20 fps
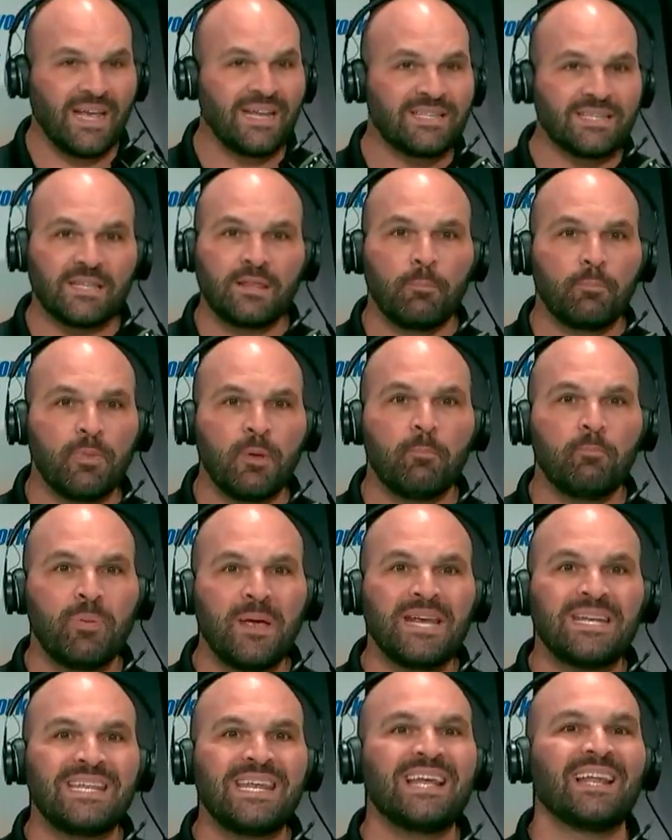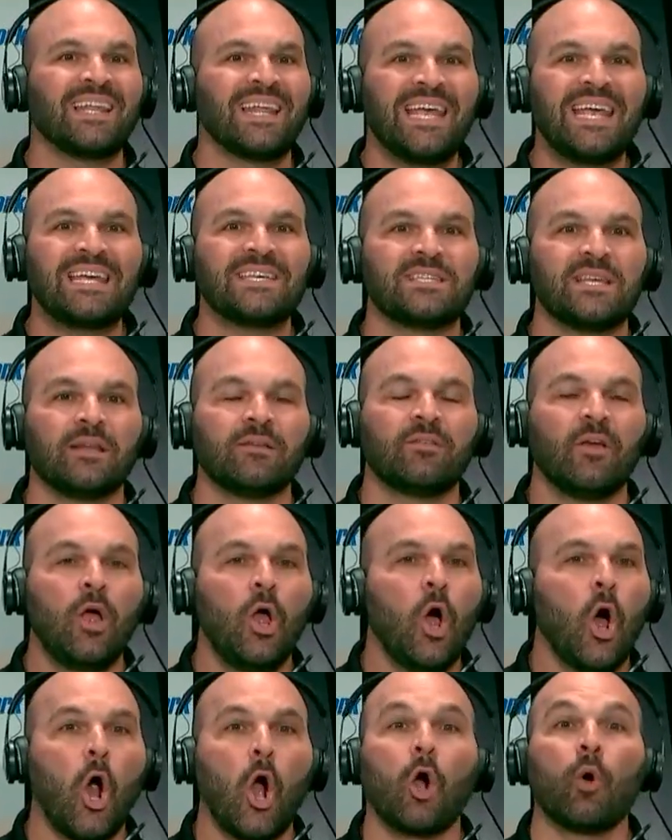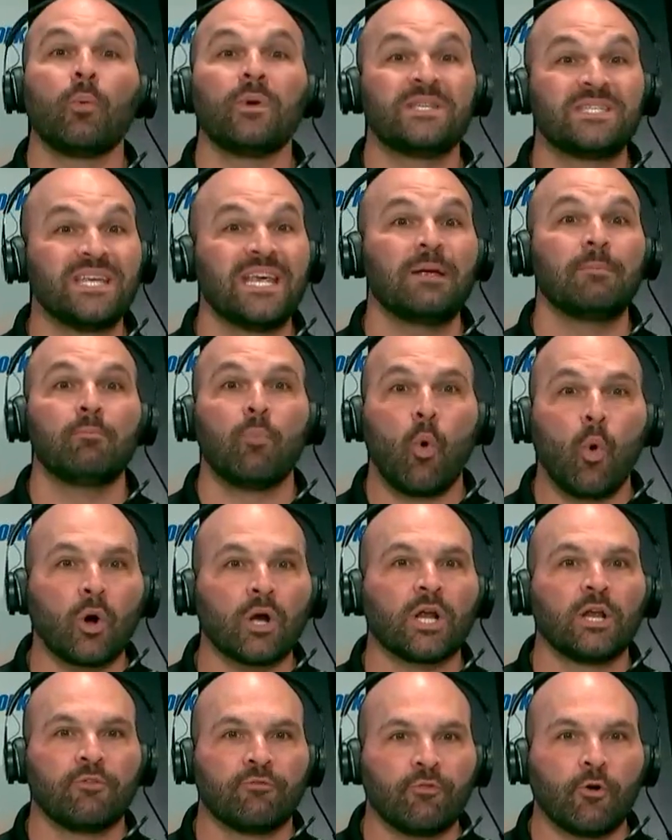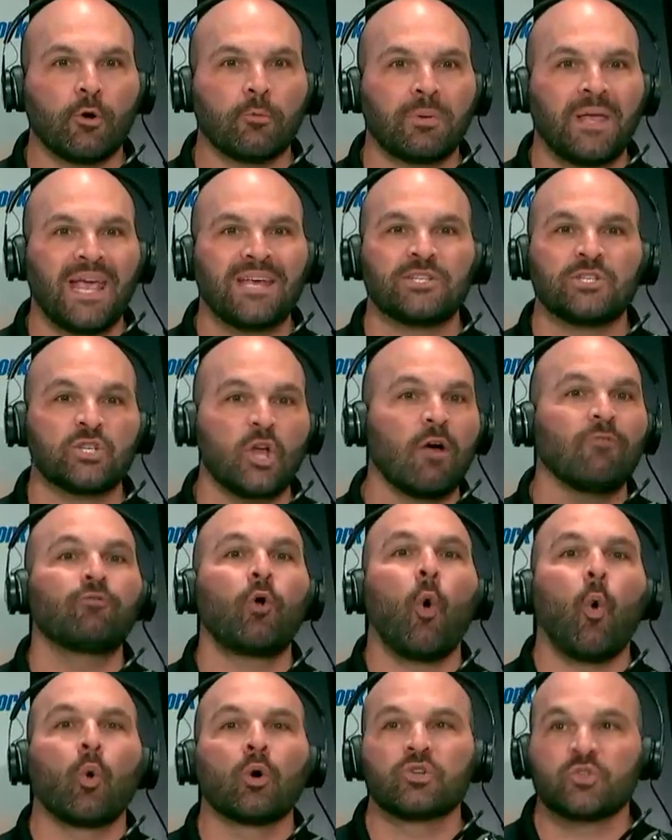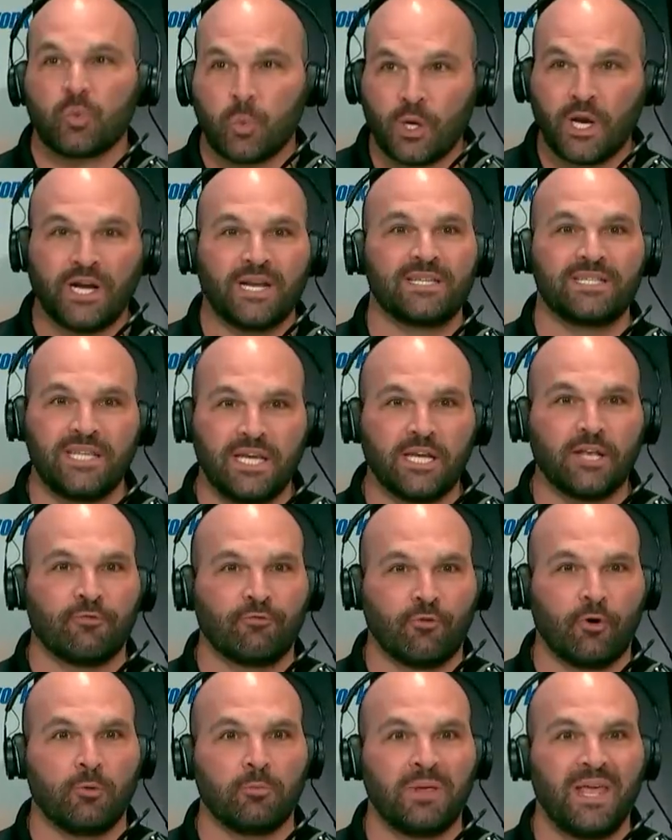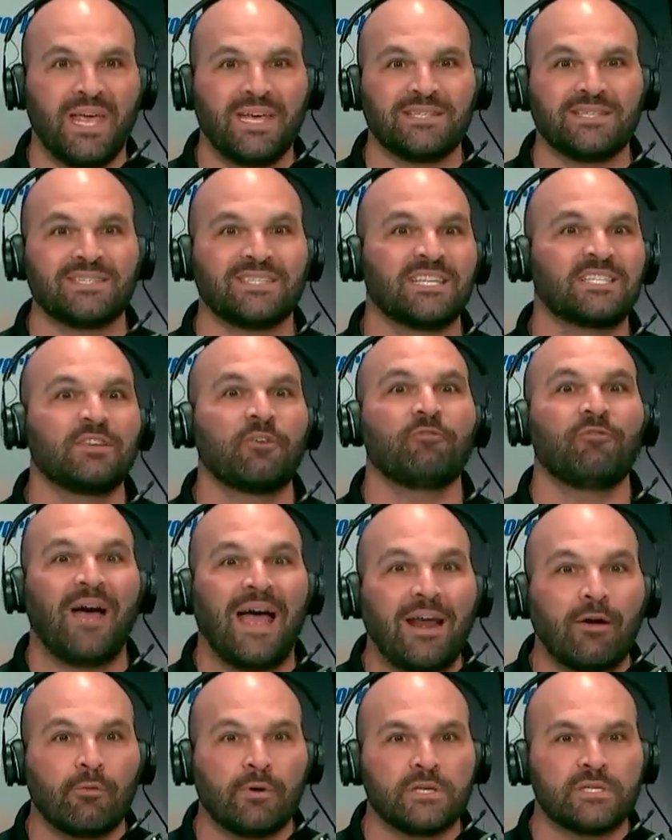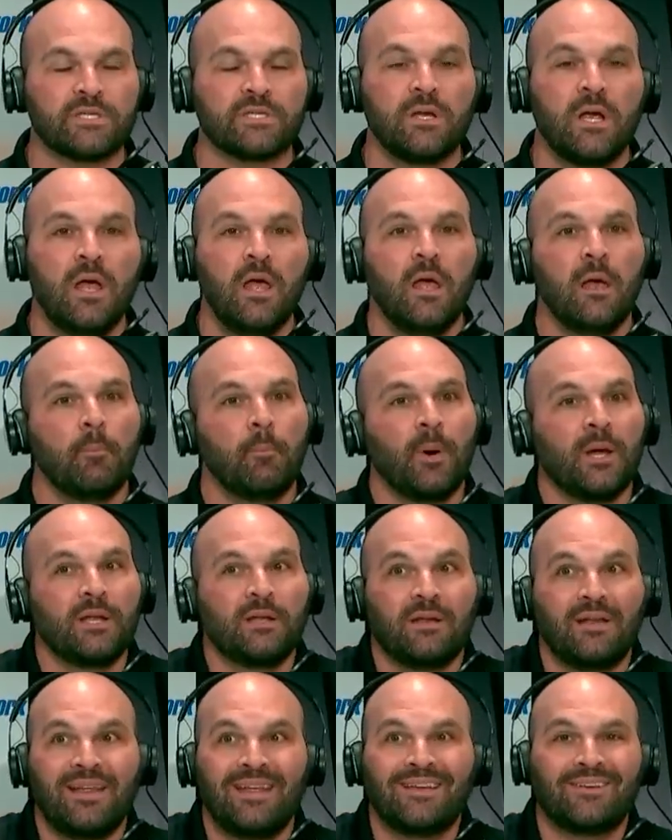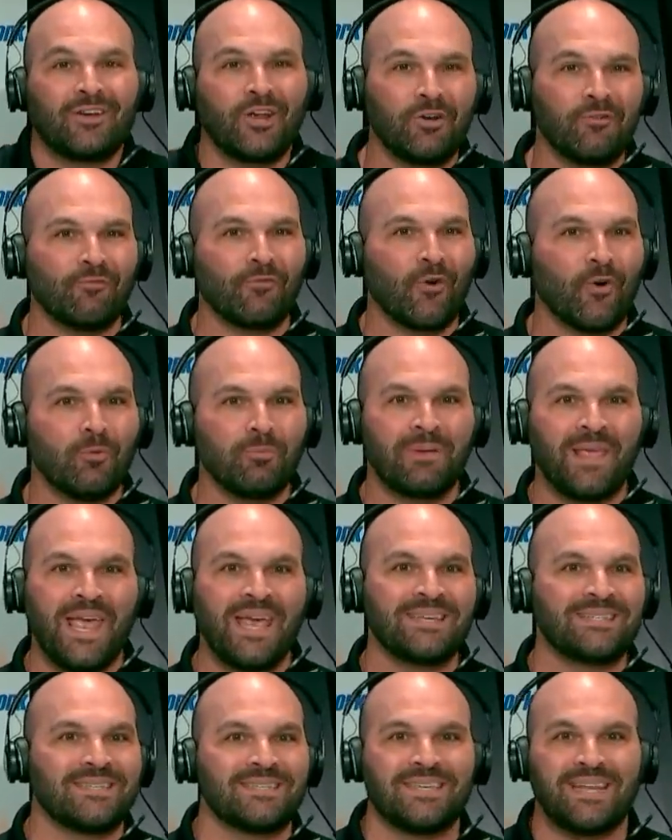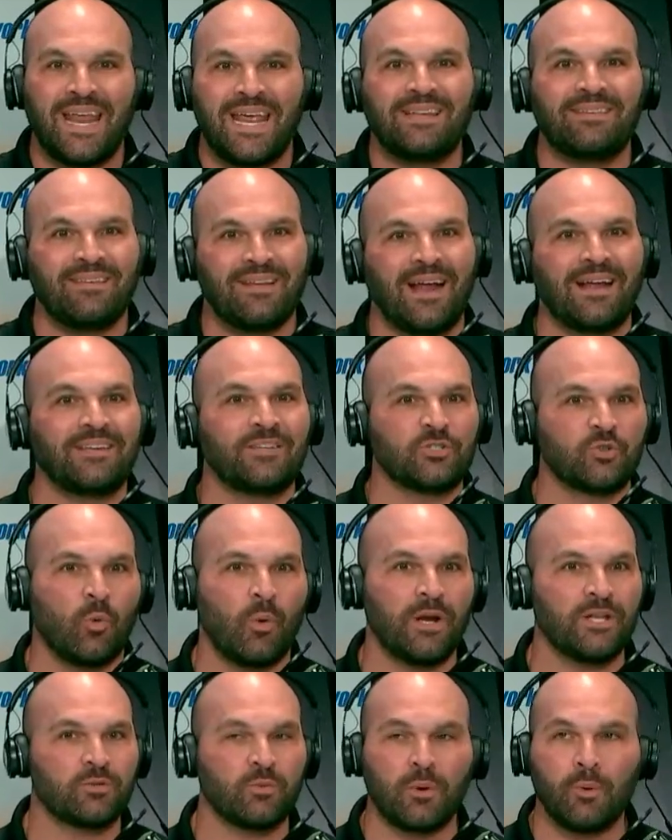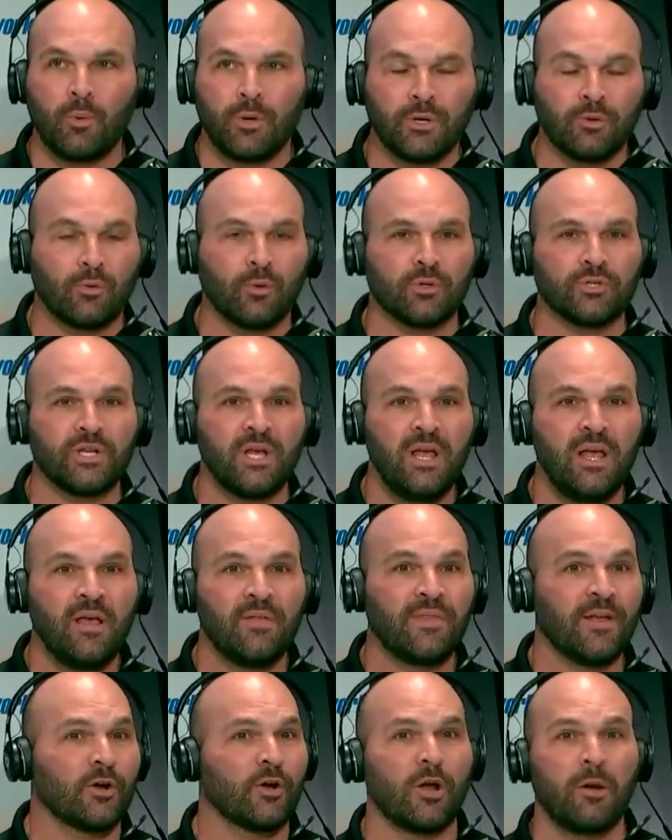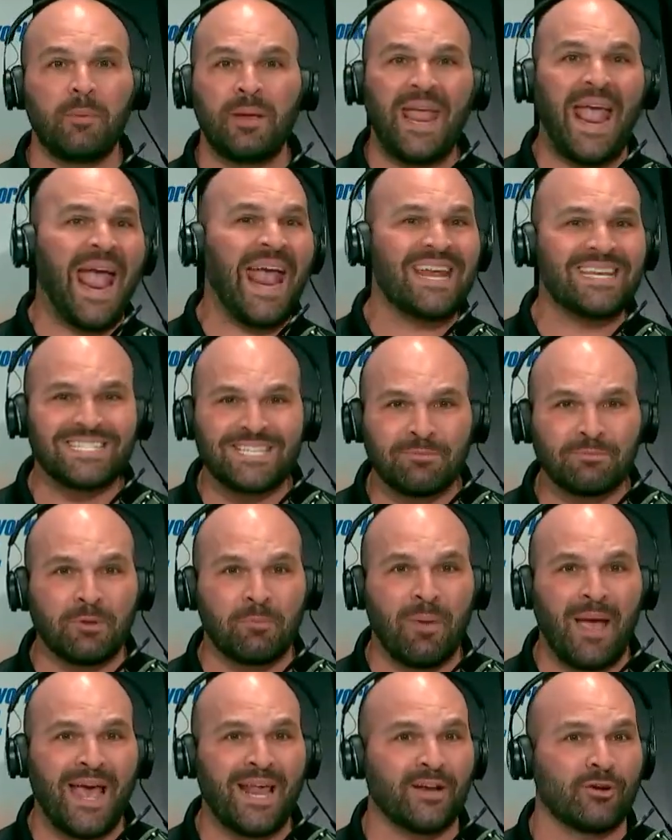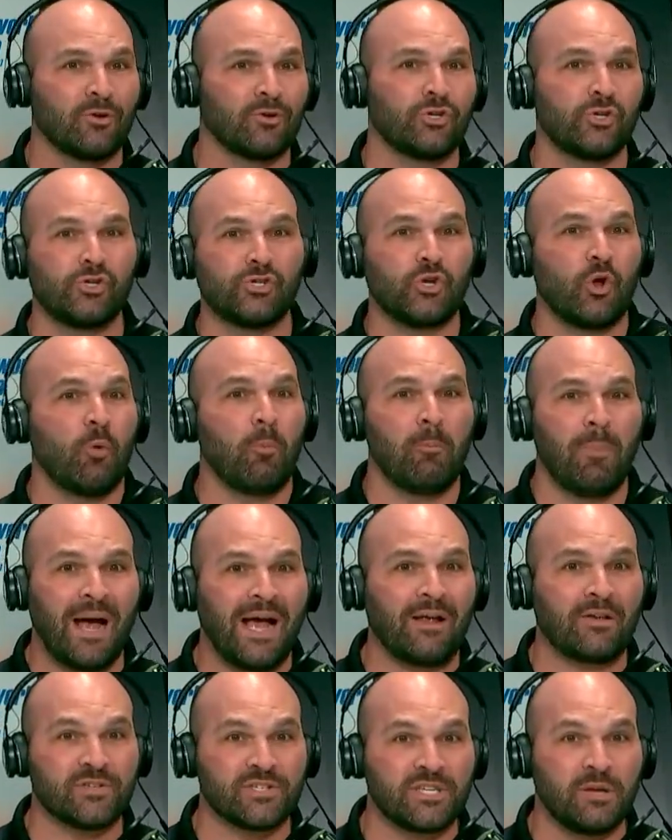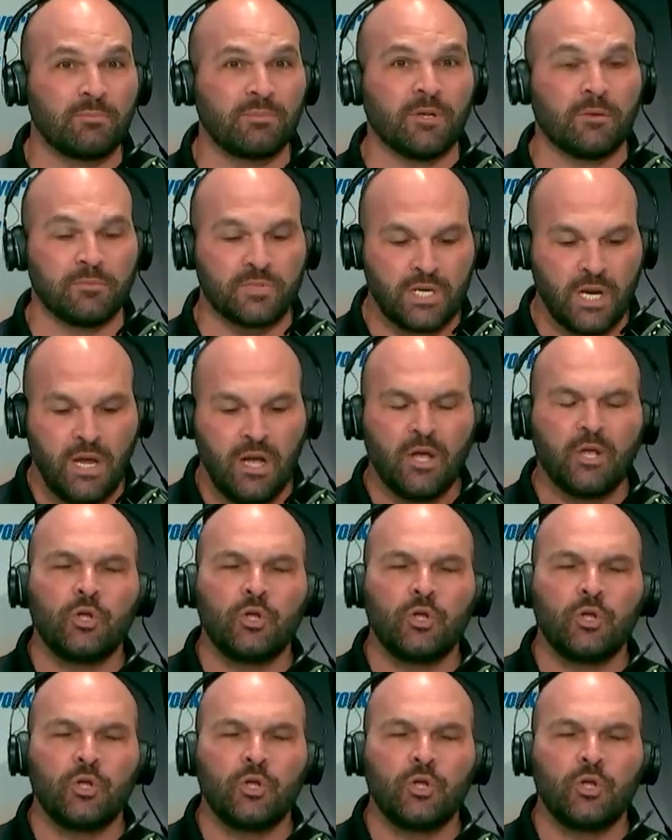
The big deal isn't, are we seeing more confirmed cases? Of course we're going to see confirmed cases. It's a virus. But confirmed cases in 18, 19, 20, 21-year-olds that are going to be asymptomatic or just show mild symptoms,